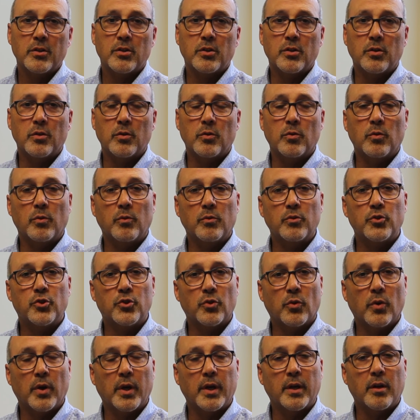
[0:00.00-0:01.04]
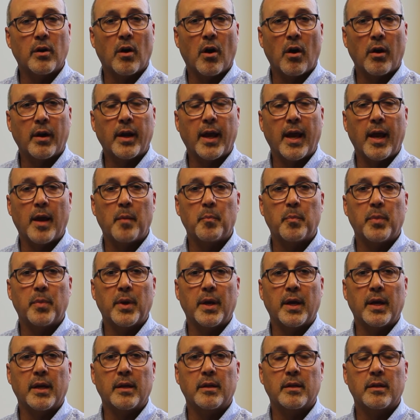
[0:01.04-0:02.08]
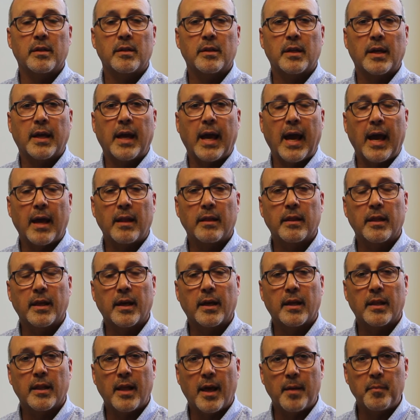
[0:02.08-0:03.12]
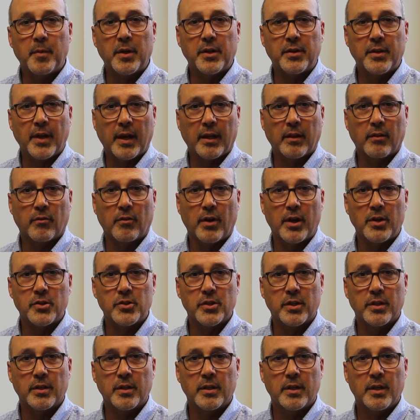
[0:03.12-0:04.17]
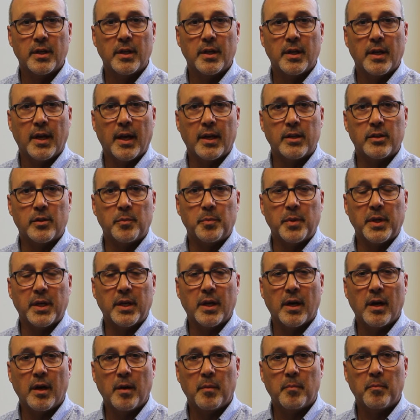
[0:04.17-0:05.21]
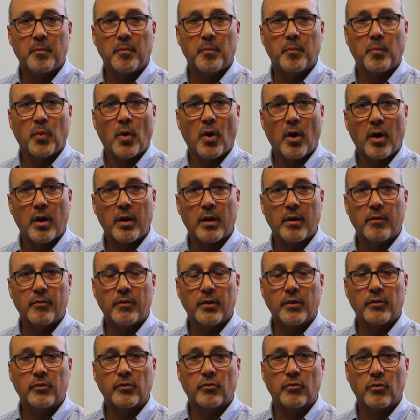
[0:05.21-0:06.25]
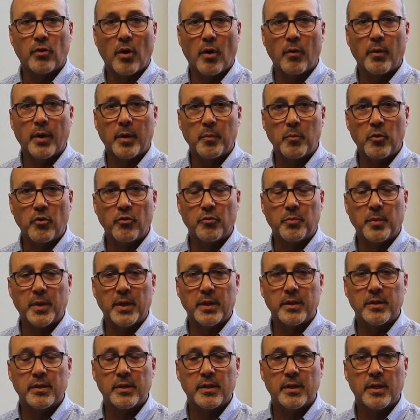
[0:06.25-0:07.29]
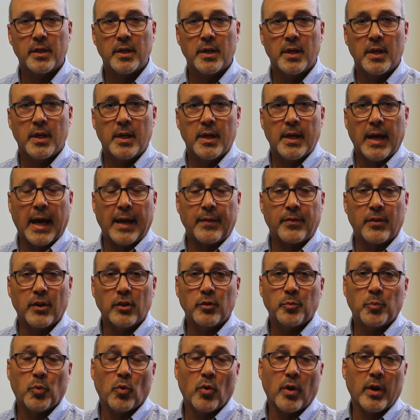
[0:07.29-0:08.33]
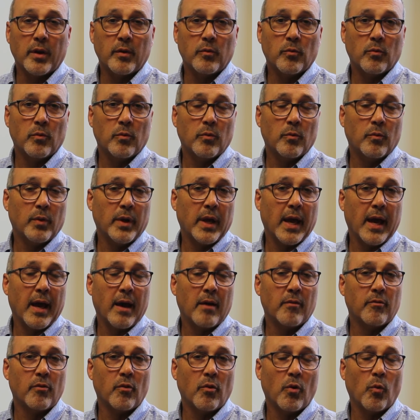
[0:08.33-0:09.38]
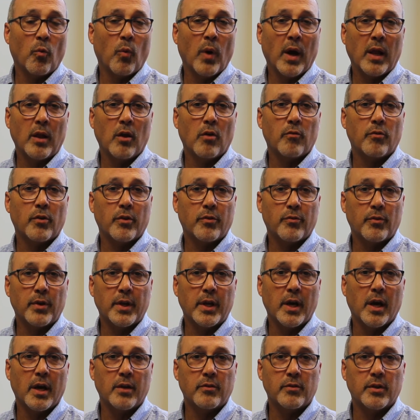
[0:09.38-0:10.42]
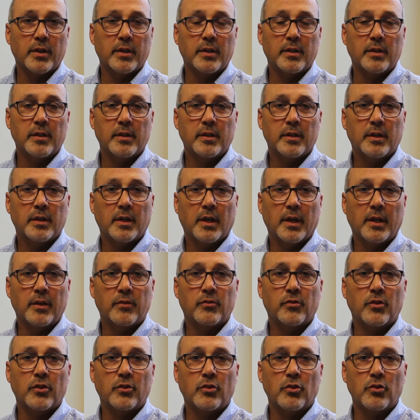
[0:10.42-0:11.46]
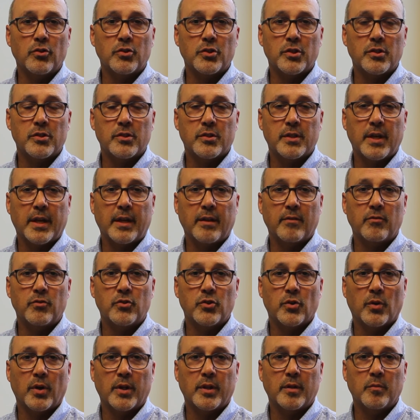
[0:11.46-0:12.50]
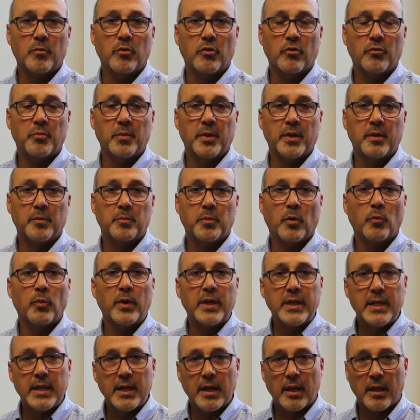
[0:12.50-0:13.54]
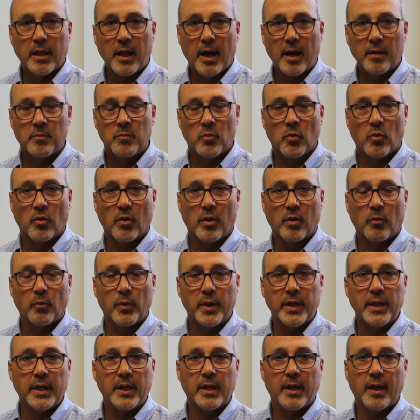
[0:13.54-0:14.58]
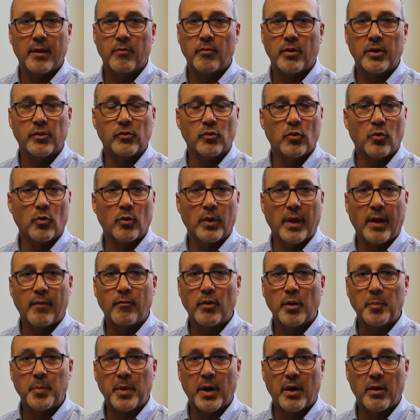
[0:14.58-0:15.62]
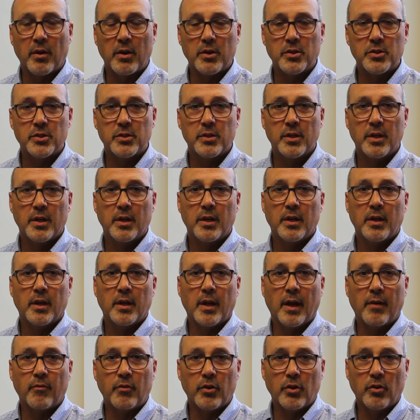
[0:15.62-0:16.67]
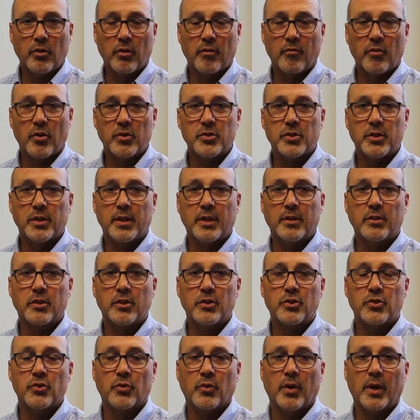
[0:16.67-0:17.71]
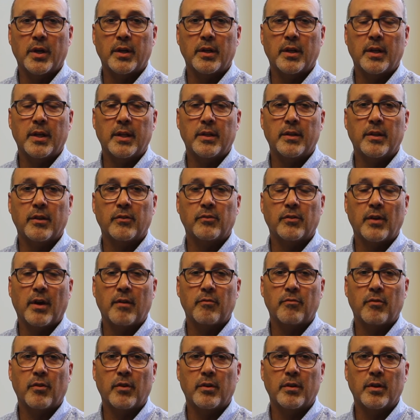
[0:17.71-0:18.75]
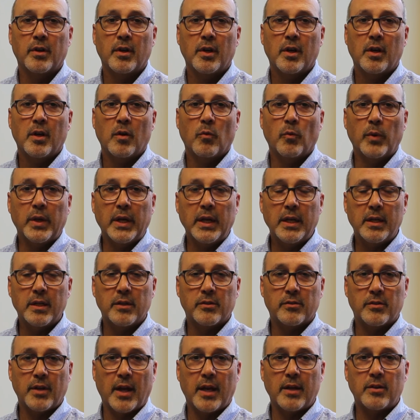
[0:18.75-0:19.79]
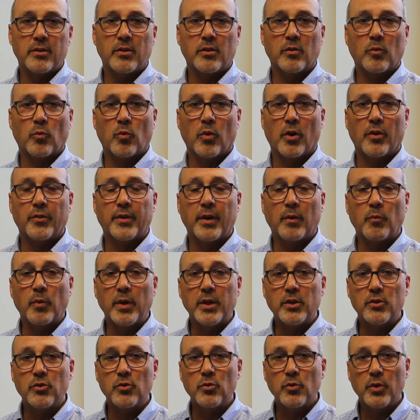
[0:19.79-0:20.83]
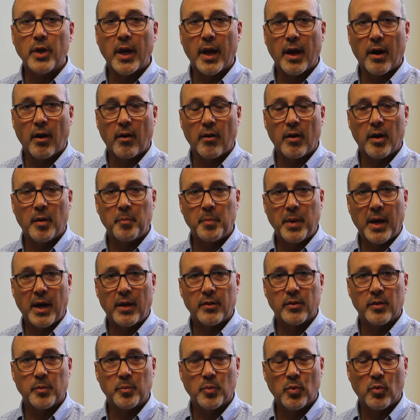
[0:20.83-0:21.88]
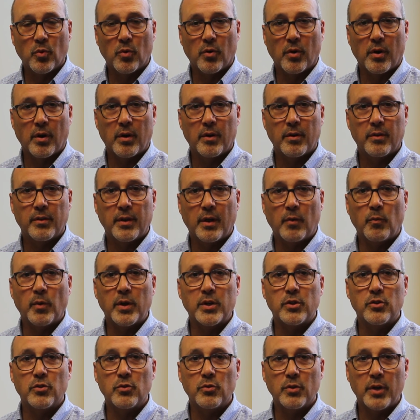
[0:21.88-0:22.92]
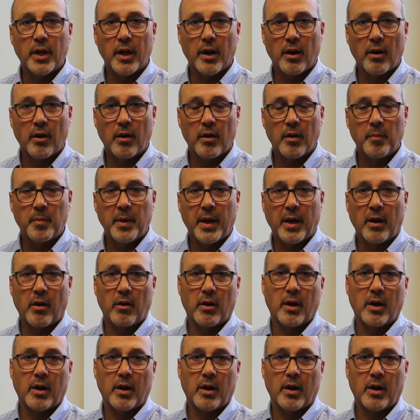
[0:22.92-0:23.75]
to join our campaign, the Catholic Climate Declaration, and to become part of this growing movement. At this point, we have well over 300 institutions that have joined the movement, but we need a lot more. We need every school, every parish, every university to join in this effort. We need to say to the world that we do care about the poor, that we do care about our